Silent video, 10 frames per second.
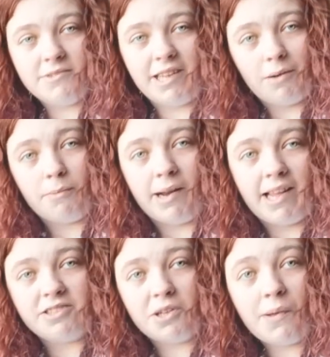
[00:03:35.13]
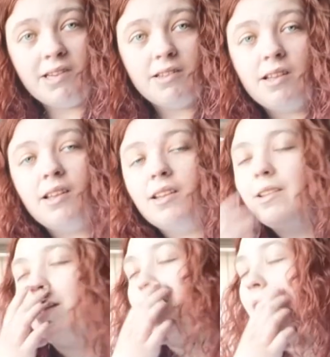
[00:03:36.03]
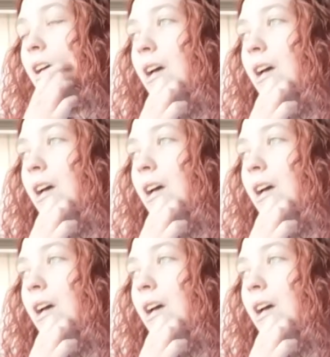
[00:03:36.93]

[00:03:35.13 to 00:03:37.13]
See what my leg's doing? Yeah?